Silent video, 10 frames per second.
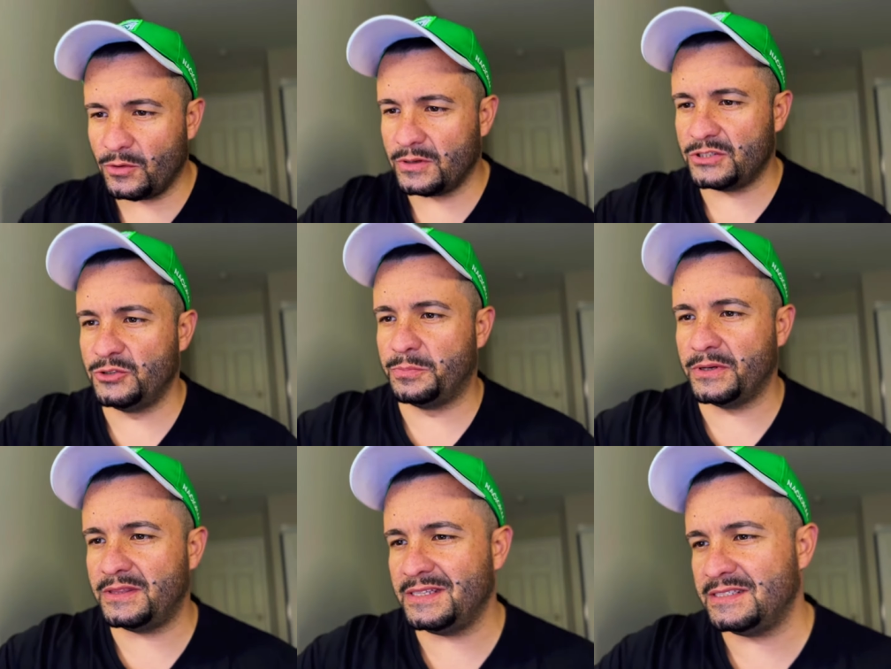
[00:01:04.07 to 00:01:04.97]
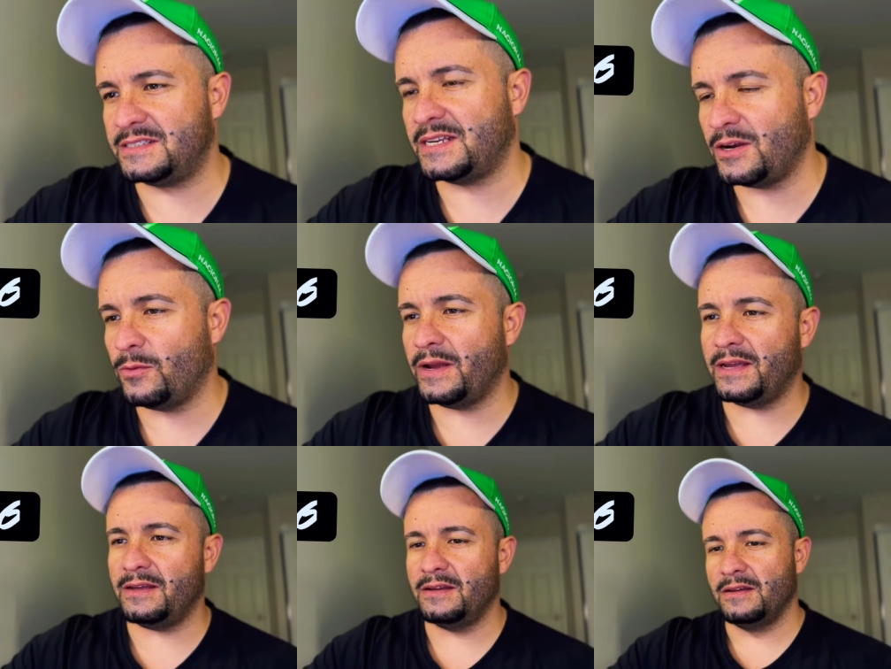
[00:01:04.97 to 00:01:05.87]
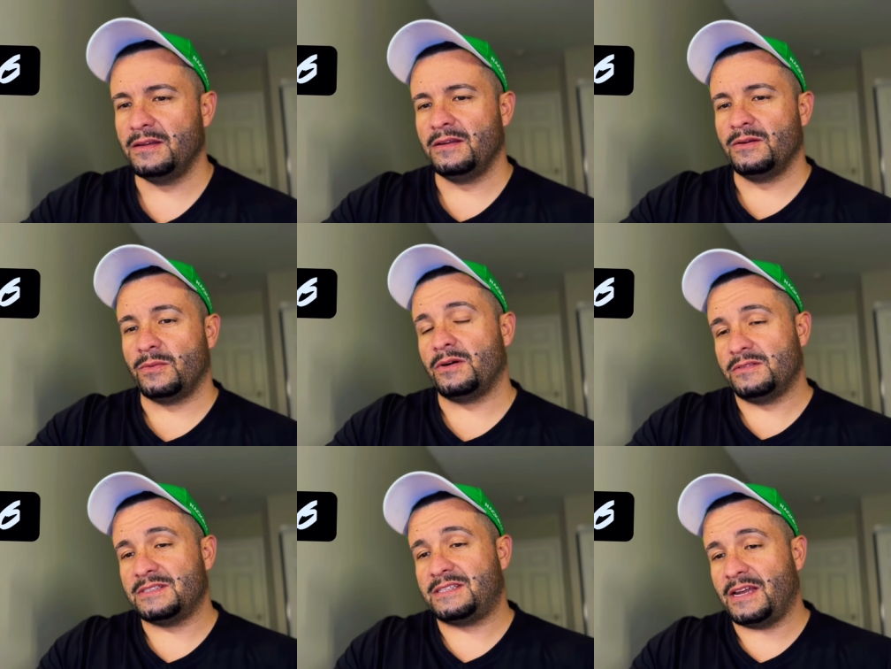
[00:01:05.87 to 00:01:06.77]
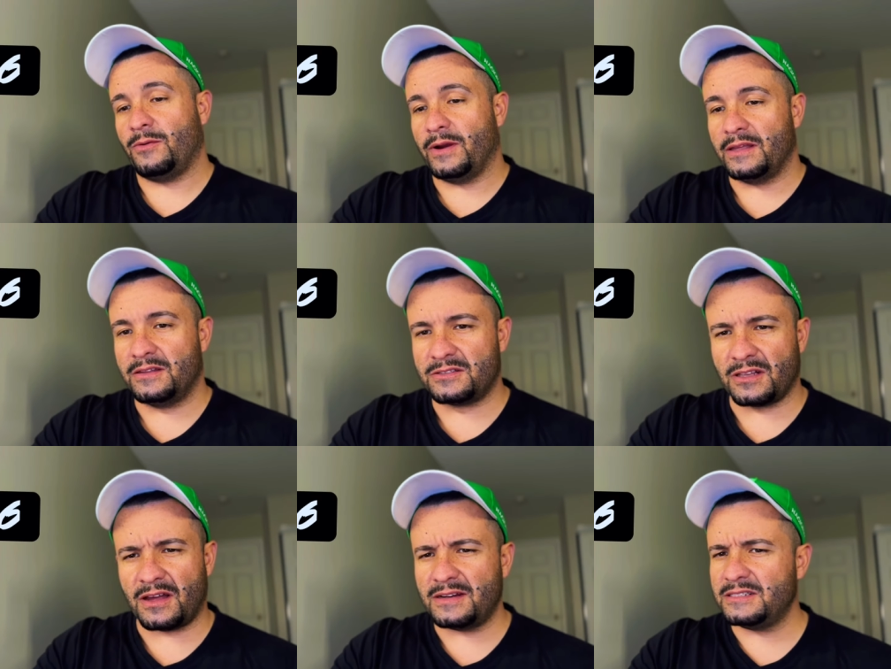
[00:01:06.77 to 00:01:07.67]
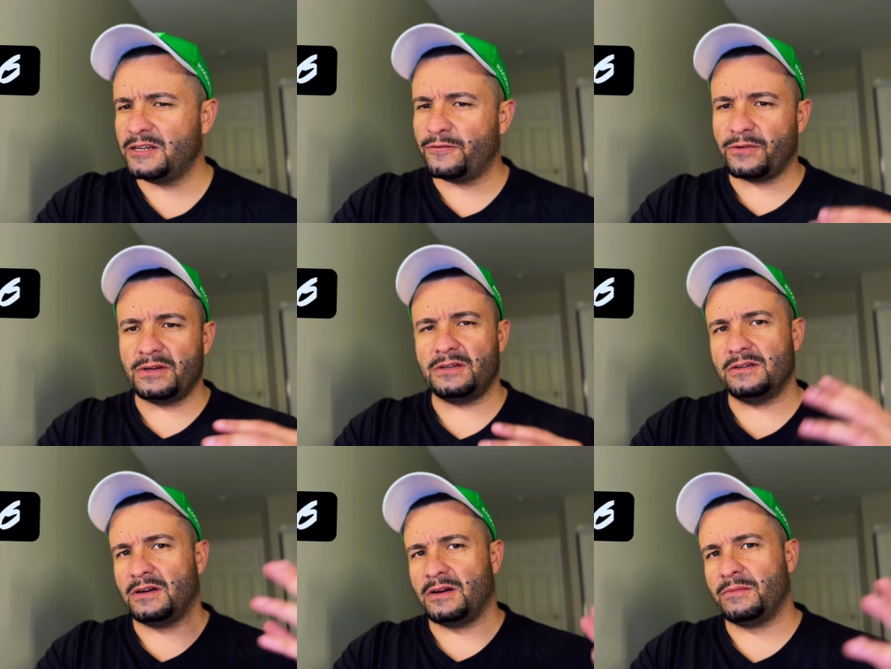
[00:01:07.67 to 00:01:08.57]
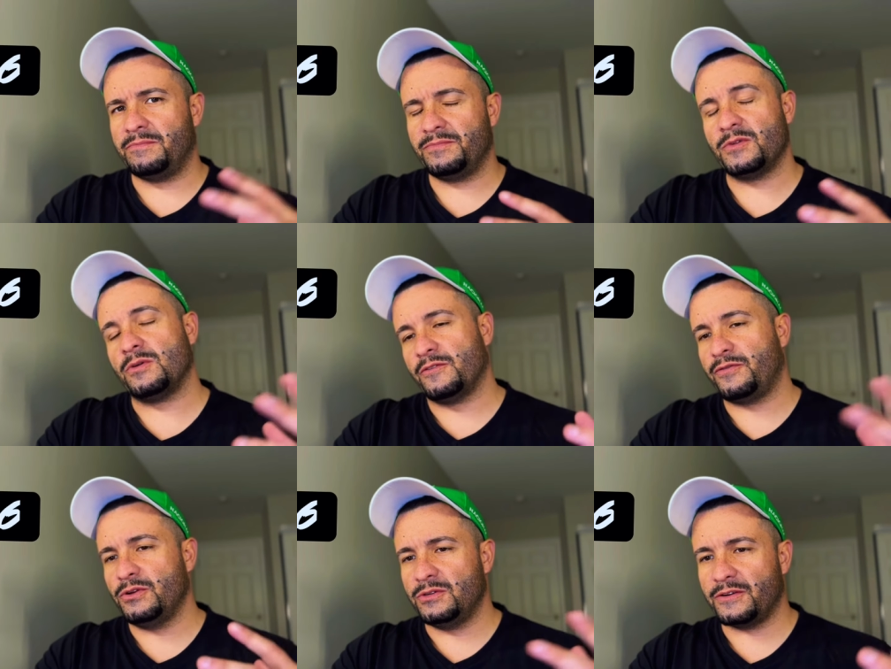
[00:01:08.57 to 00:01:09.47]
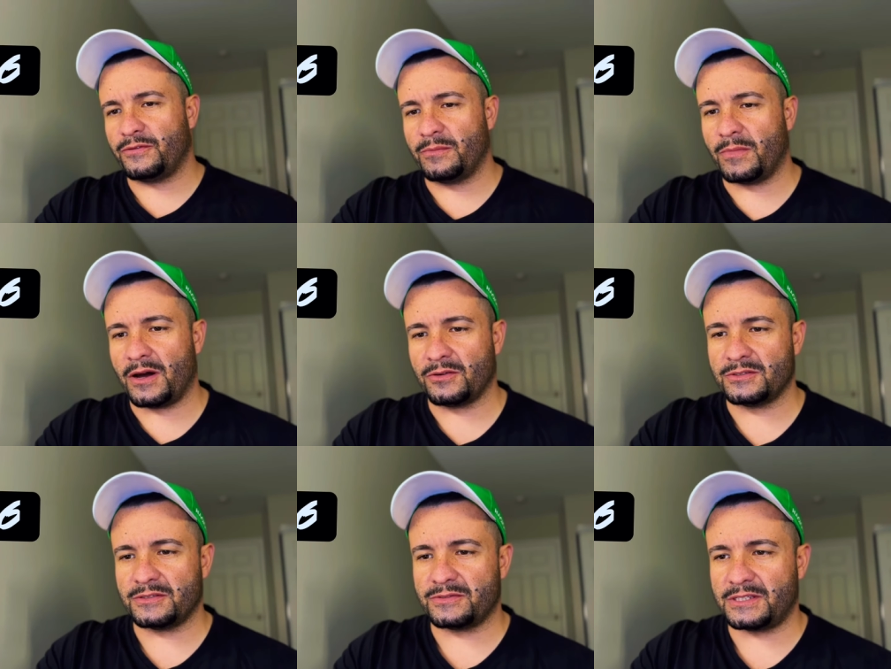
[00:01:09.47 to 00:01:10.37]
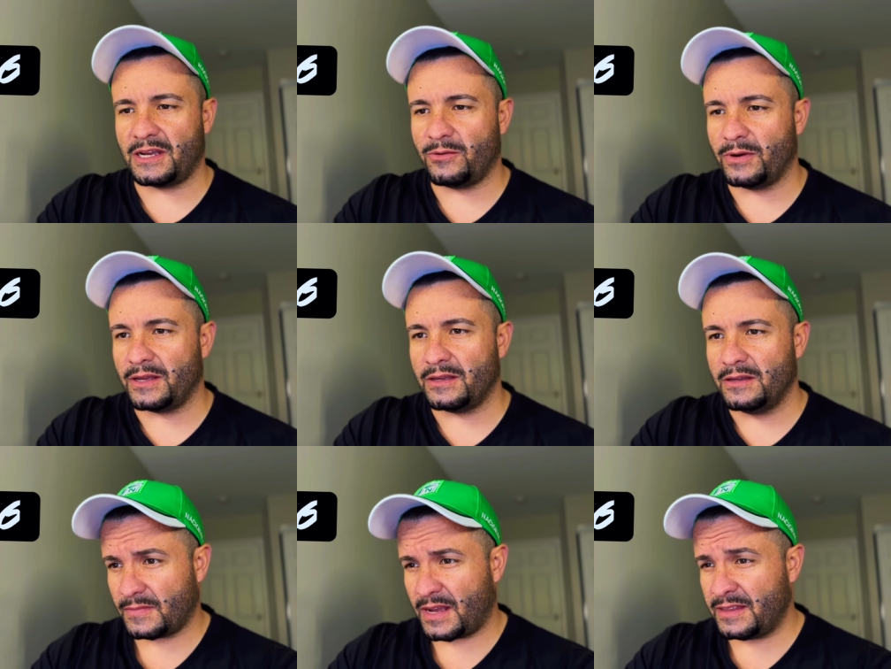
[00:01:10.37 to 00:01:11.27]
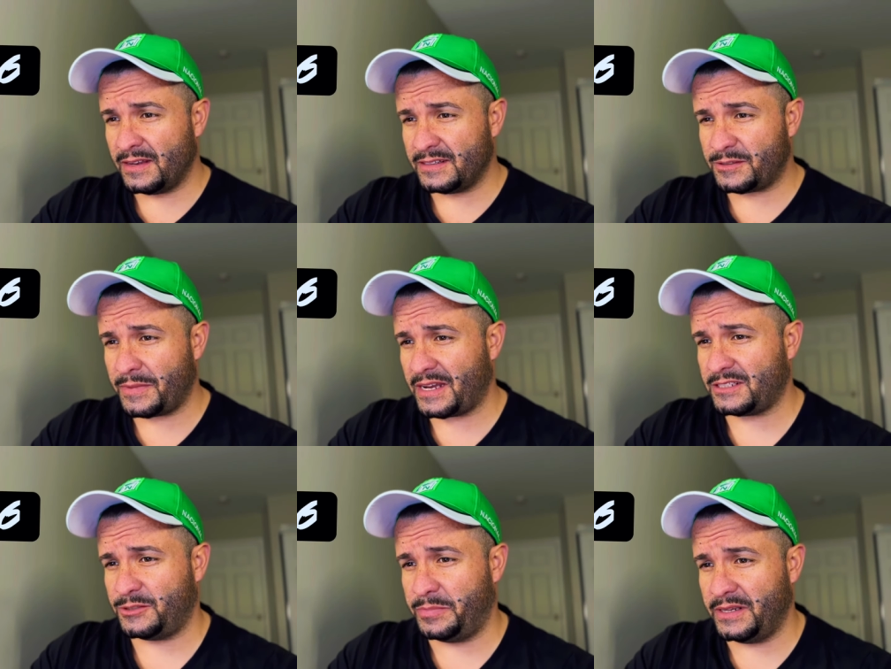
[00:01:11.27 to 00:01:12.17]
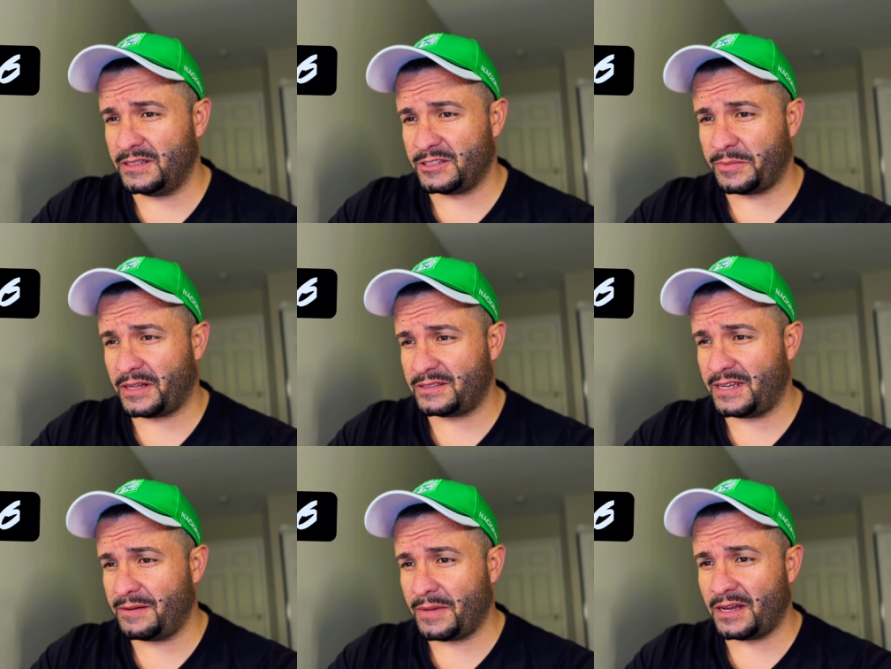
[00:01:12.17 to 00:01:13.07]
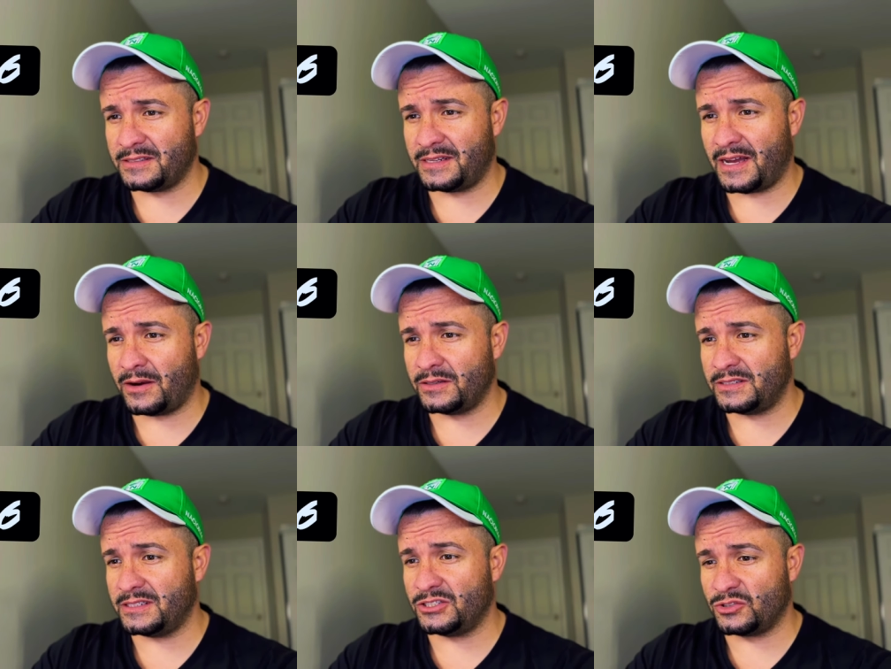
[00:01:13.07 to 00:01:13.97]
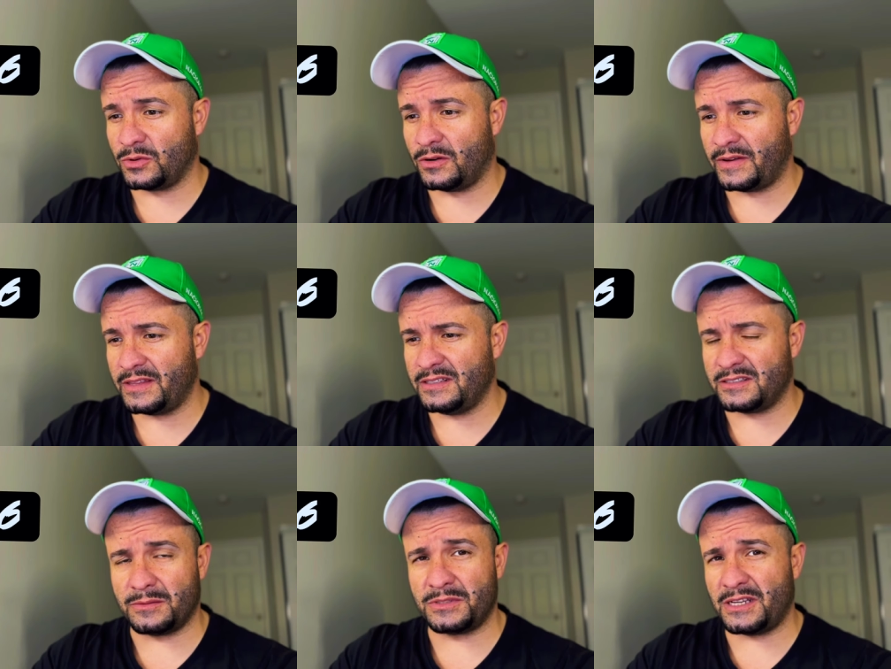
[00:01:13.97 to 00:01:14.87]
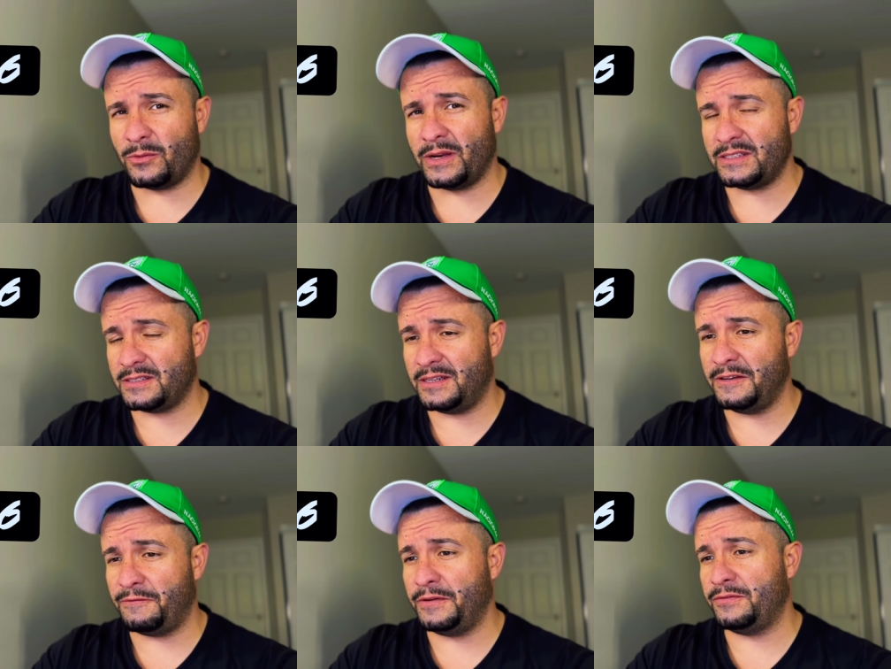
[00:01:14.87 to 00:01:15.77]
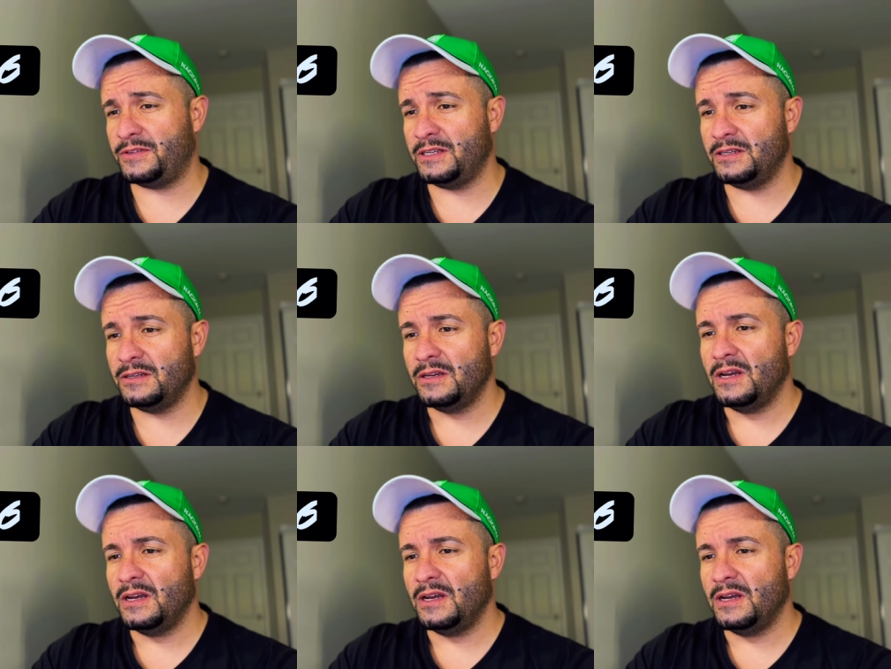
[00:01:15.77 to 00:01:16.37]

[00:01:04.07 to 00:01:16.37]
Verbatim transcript: going to put the Segway, well, the Segway. There's a lot of different, uh, well, a few different models of Segway. I think its max speed is about 10 miles an hour, 10 to 12. I think some Segways can hit 15.